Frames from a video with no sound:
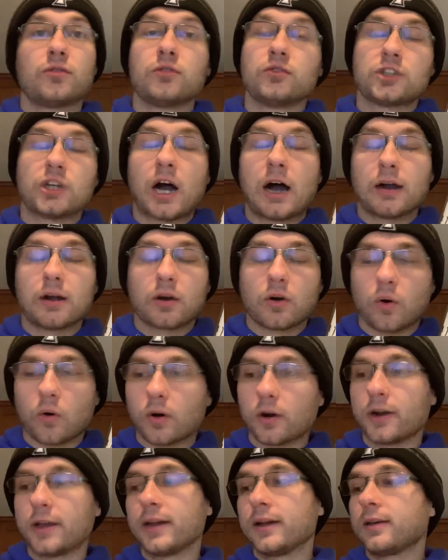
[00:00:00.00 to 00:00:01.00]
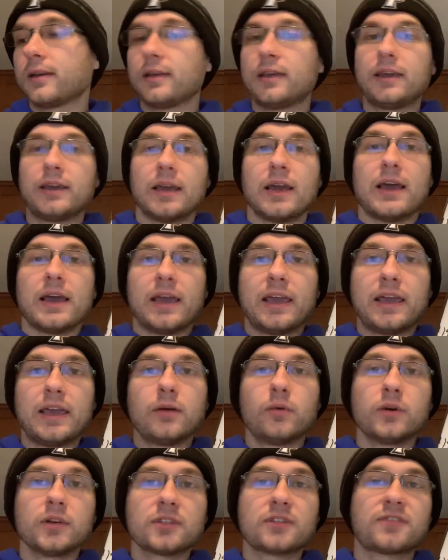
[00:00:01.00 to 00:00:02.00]
John Kordic. He he
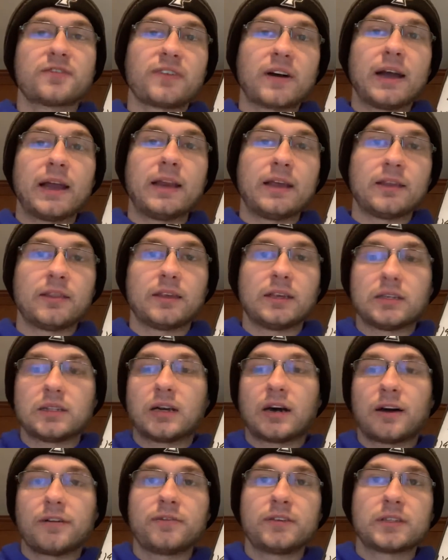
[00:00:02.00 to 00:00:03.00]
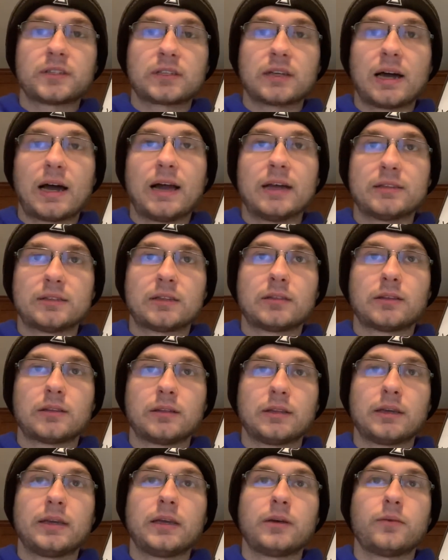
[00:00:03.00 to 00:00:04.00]
was fighting the toughest guys in the
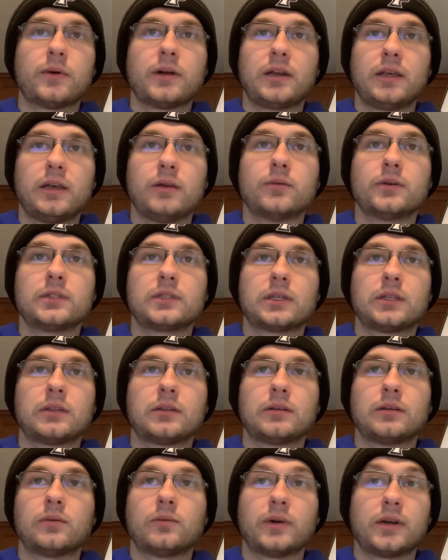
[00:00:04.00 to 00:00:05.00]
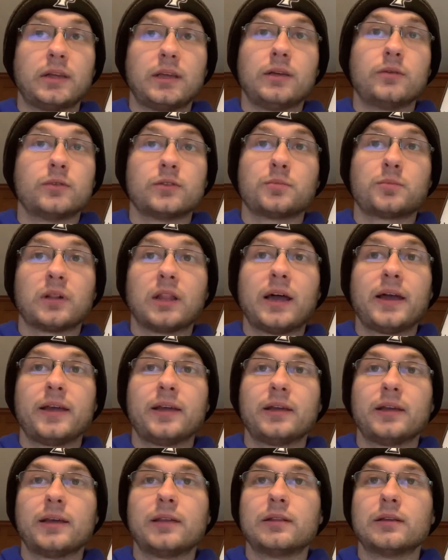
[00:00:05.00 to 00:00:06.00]
league when he was in the, when he was
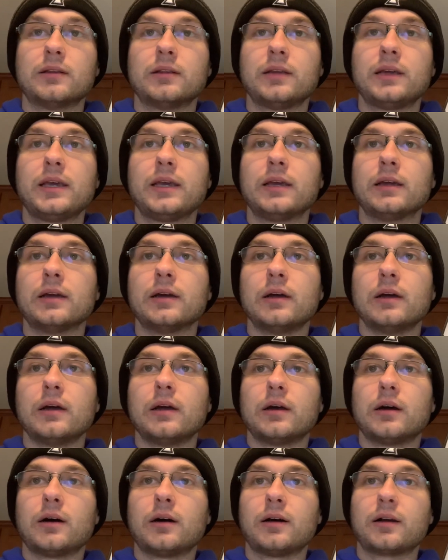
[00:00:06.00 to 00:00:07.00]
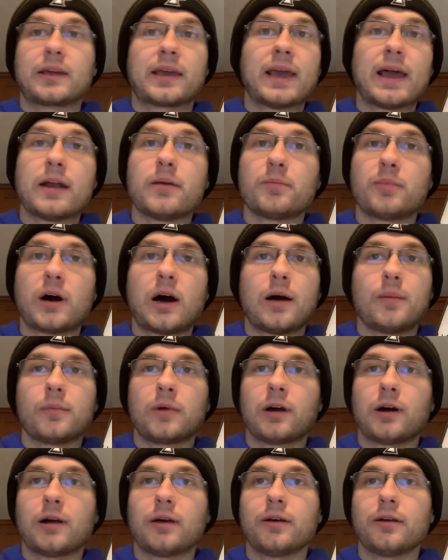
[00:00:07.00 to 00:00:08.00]
playing in the league. Uh, Ken
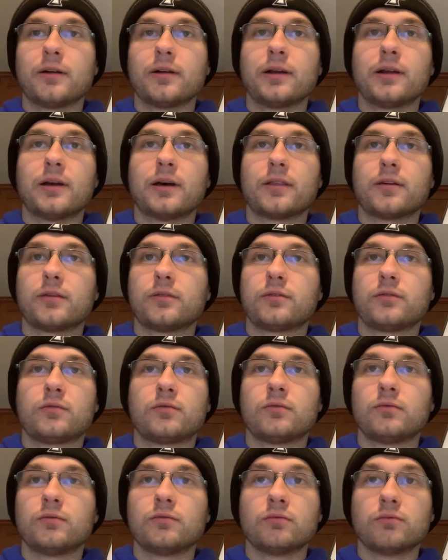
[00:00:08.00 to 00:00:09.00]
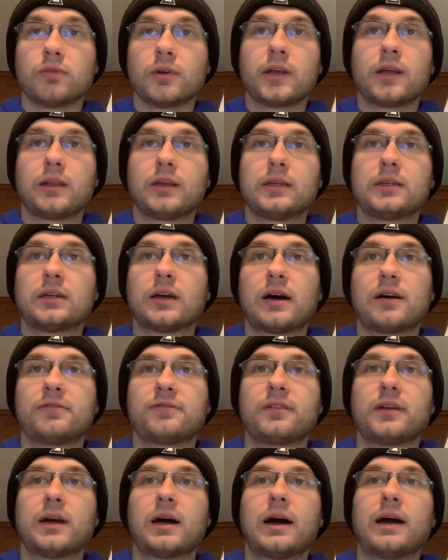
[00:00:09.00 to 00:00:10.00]
Baumgartner, another really
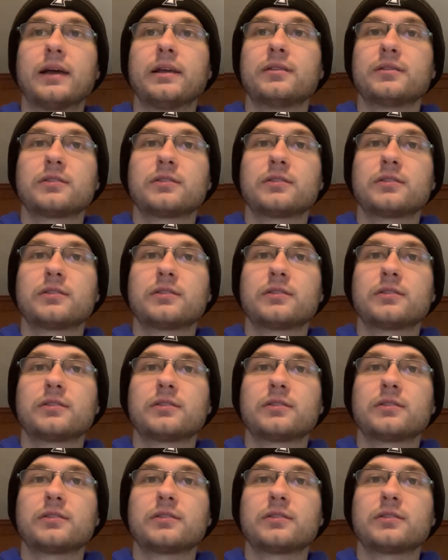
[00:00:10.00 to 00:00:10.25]
tough guy.